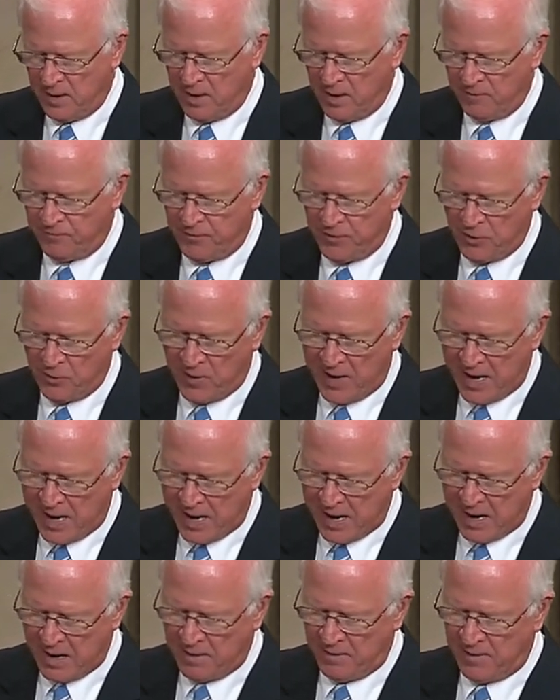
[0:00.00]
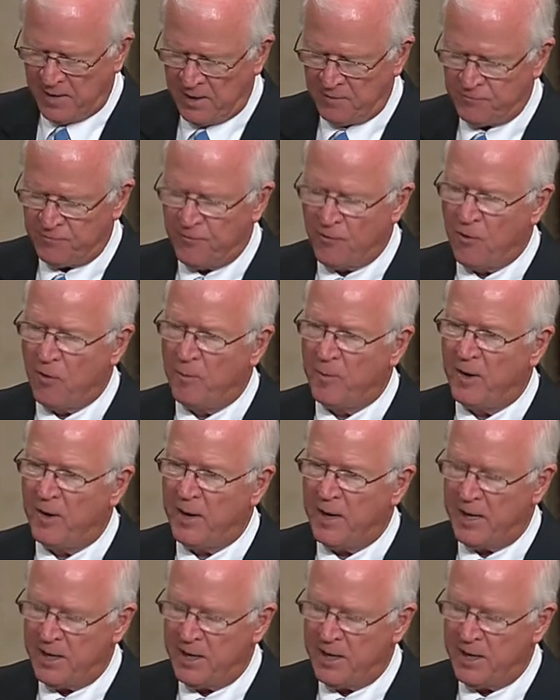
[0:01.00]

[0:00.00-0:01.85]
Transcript: if you hire that former